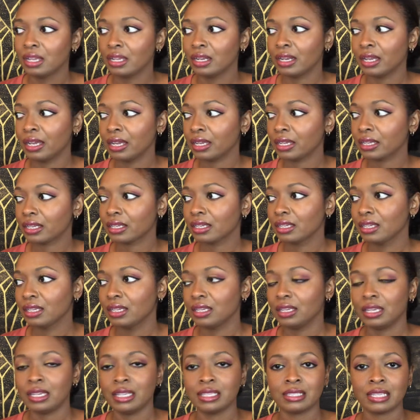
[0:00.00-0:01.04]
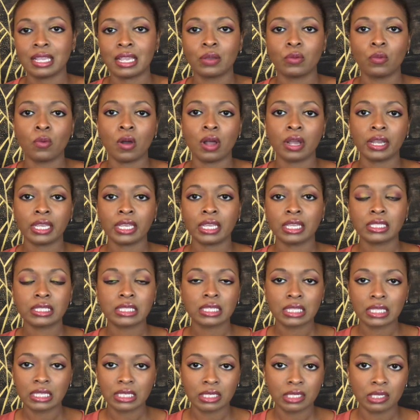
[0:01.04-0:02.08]
Like, it's like walking
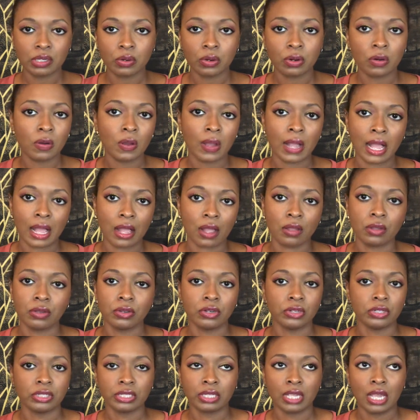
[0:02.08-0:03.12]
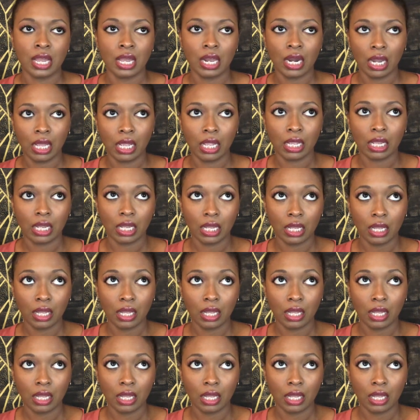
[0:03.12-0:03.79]
into the cereal aisle. You're just kind of like,